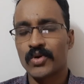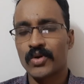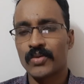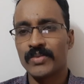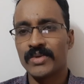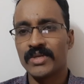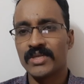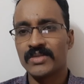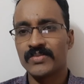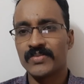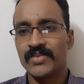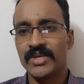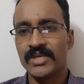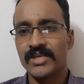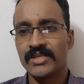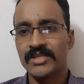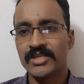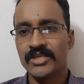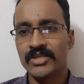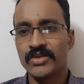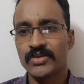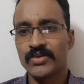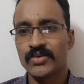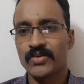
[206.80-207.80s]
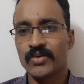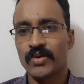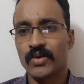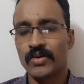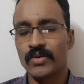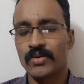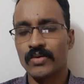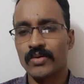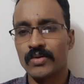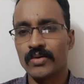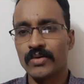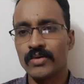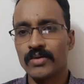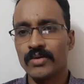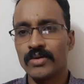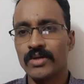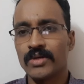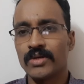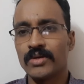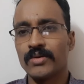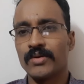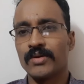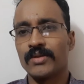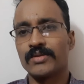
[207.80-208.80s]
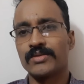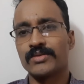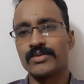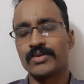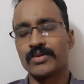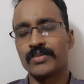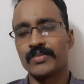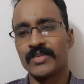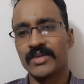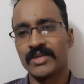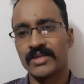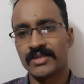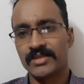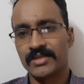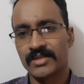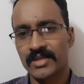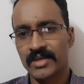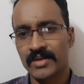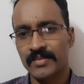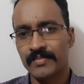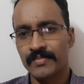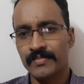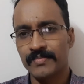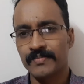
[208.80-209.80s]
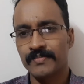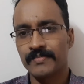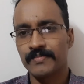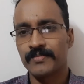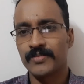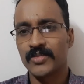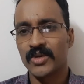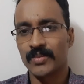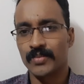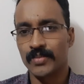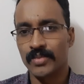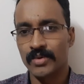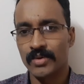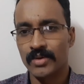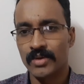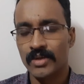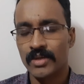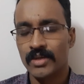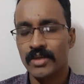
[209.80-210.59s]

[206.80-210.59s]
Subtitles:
his visit to Congo, he also meets some people.